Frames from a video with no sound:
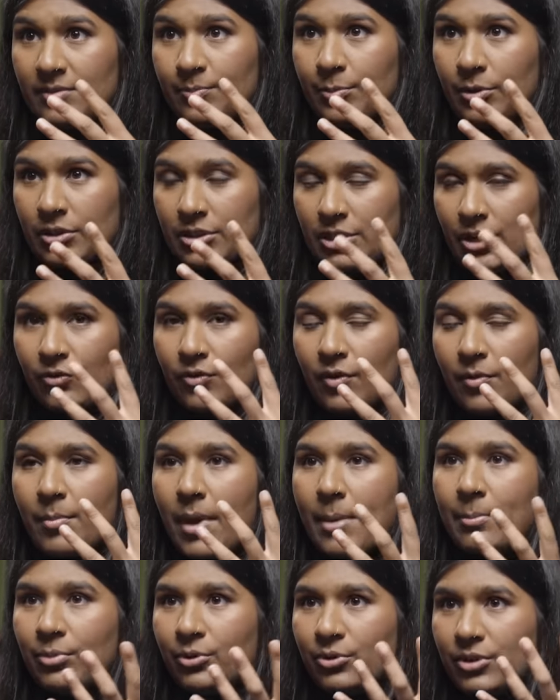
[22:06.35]
because I
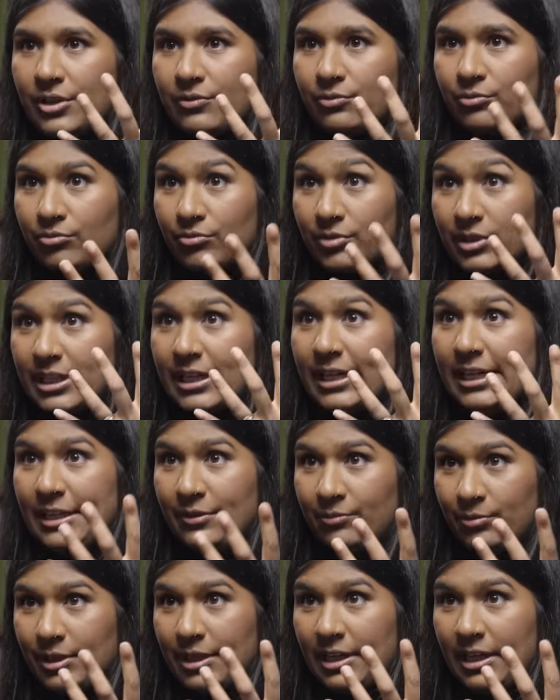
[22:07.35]
remember it really,
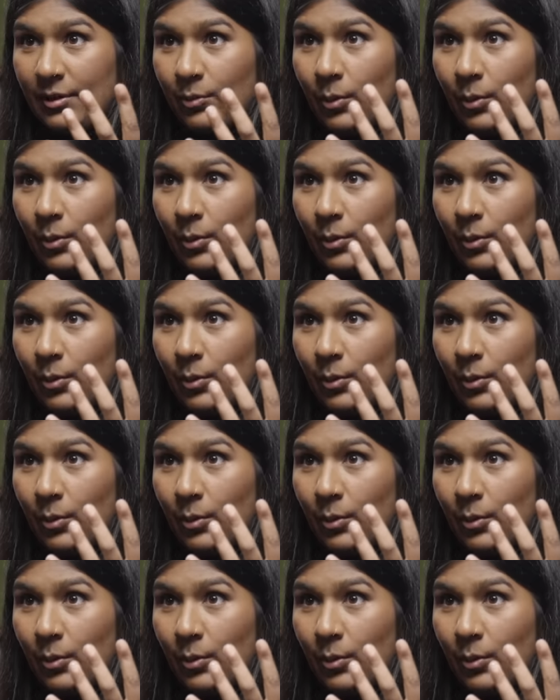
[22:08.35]
really